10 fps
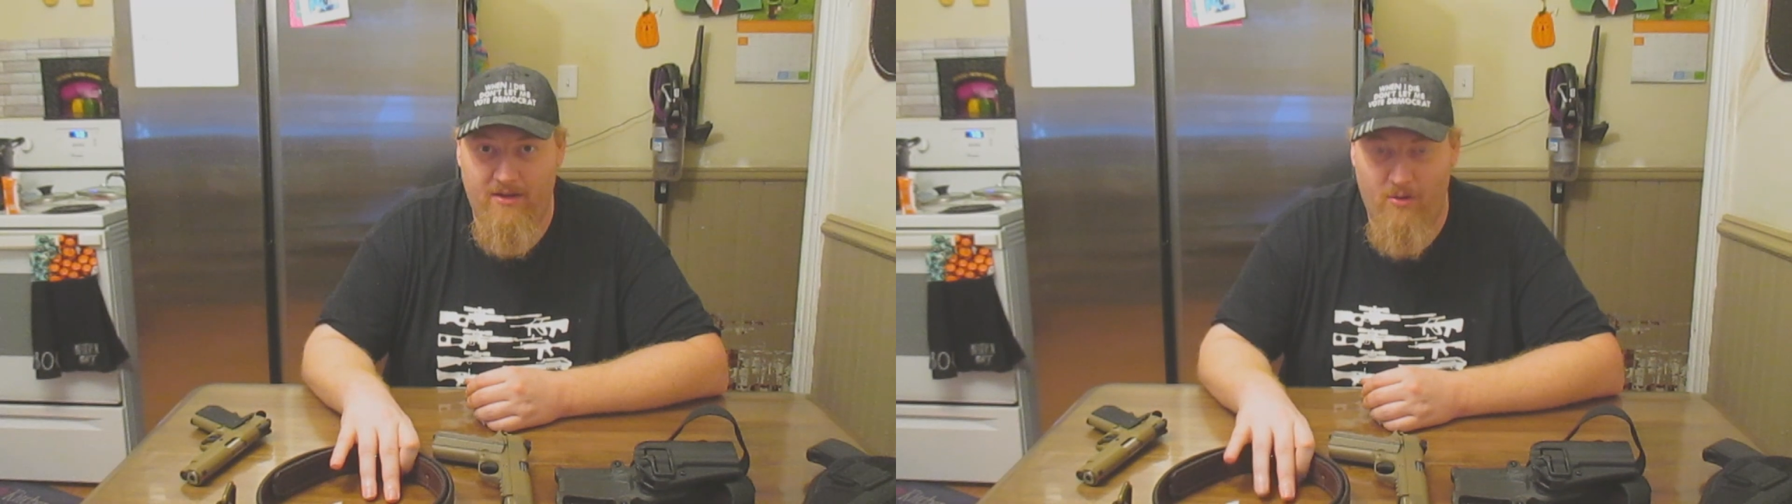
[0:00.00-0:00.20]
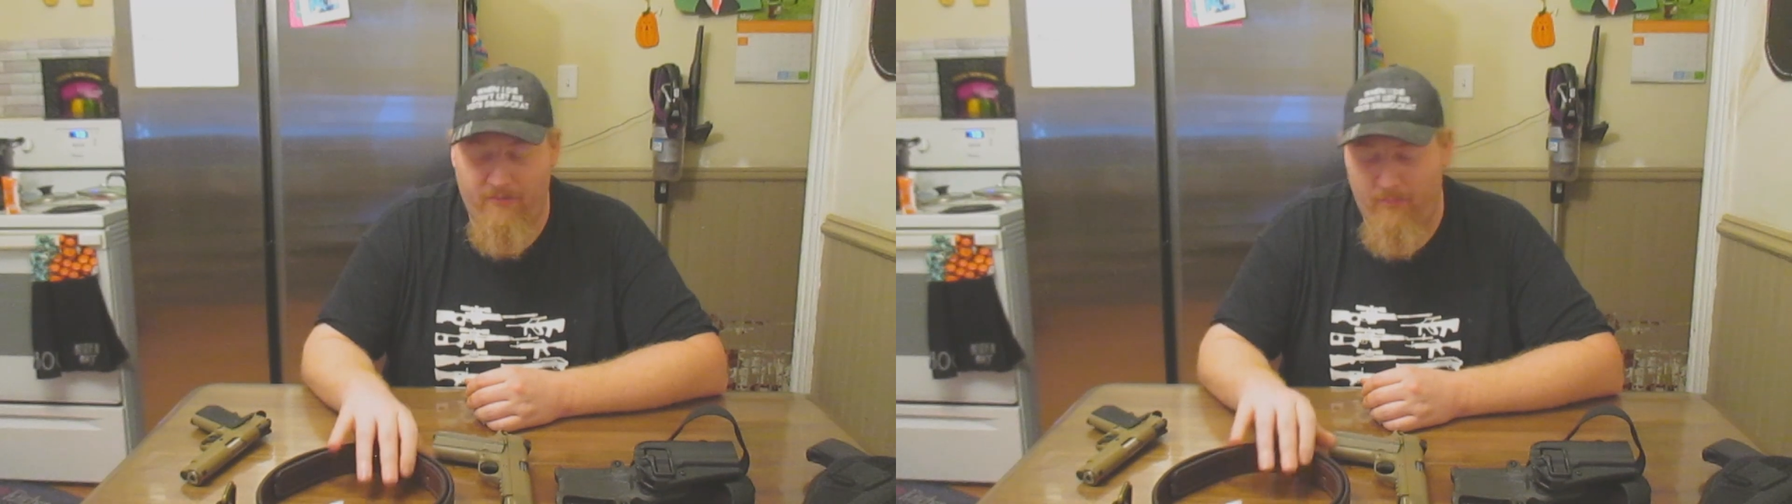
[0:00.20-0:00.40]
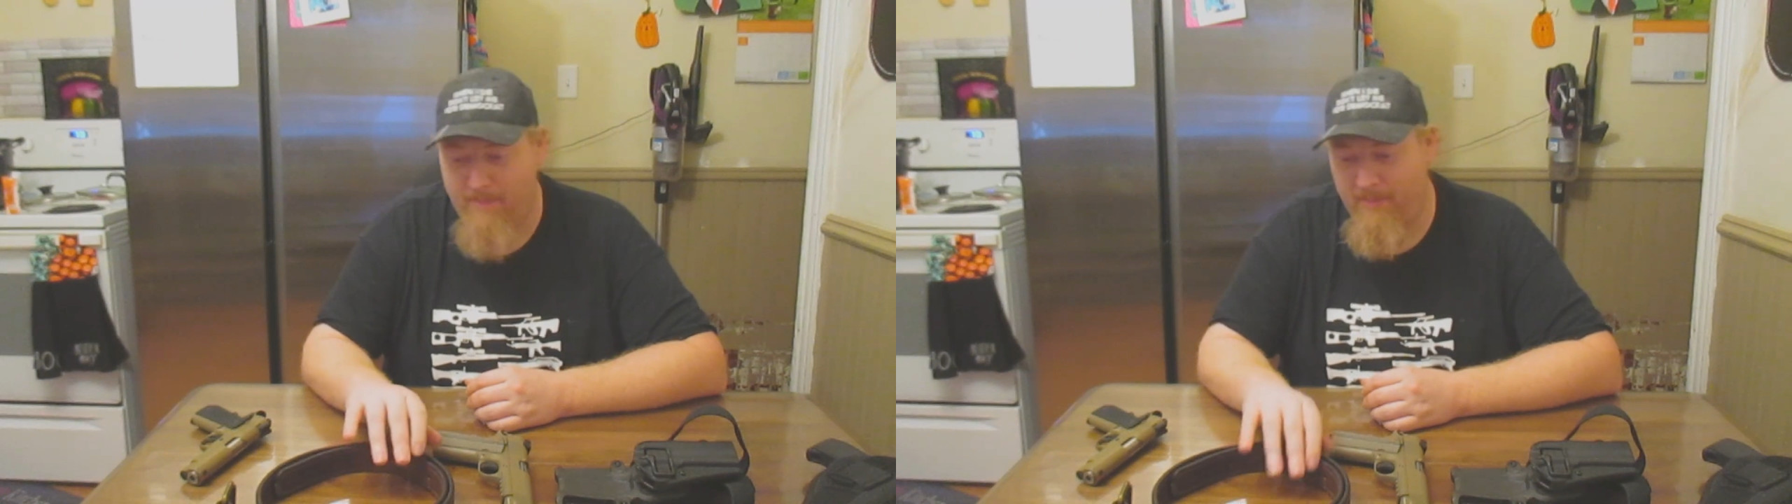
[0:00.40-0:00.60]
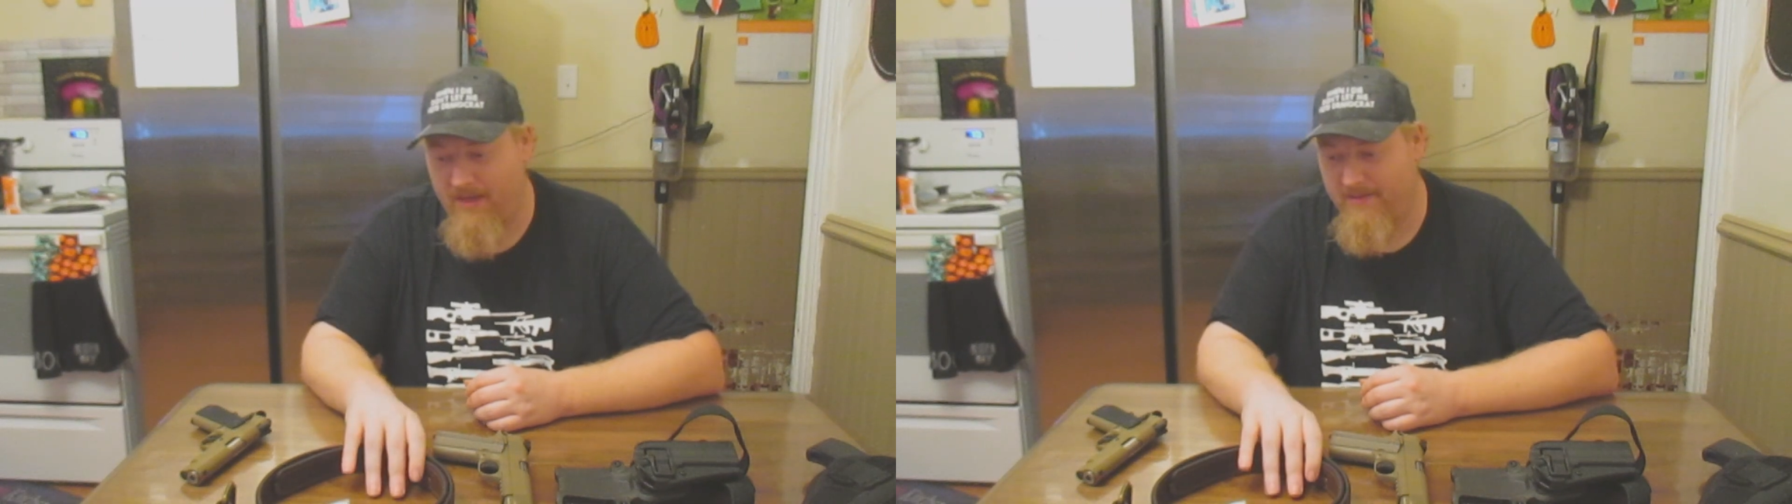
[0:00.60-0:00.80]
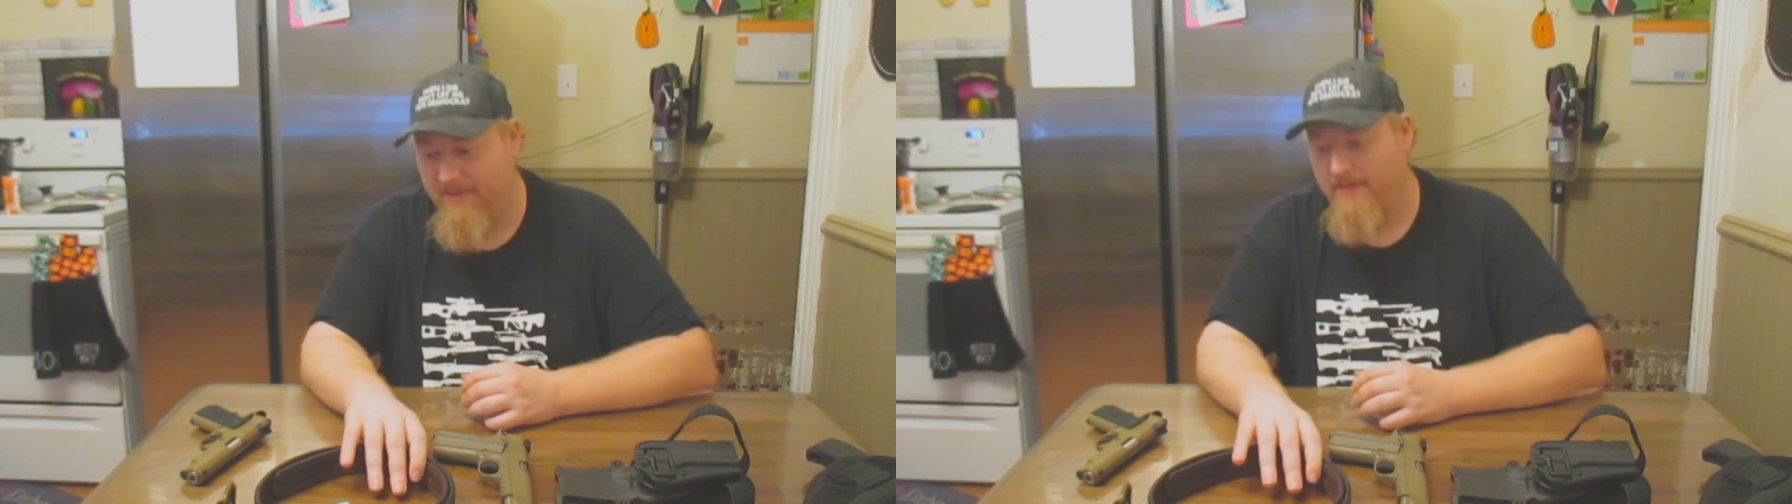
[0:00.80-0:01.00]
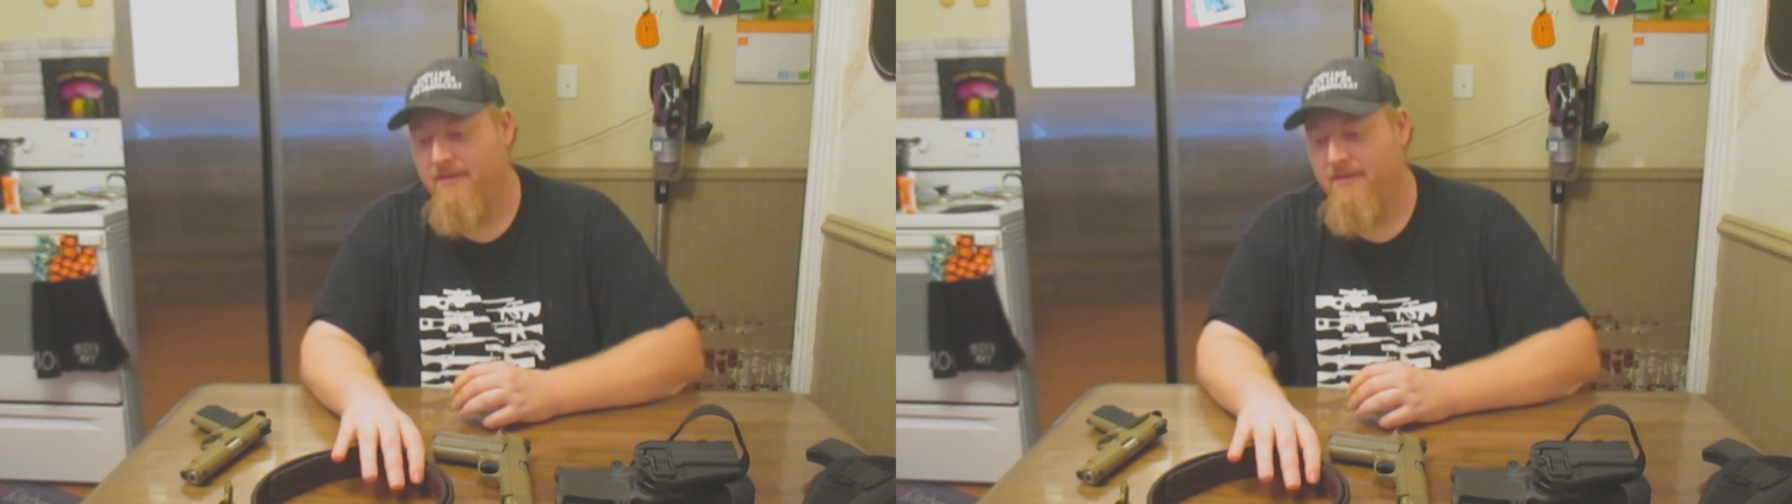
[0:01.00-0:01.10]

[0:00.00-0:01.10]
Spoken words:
off my butt.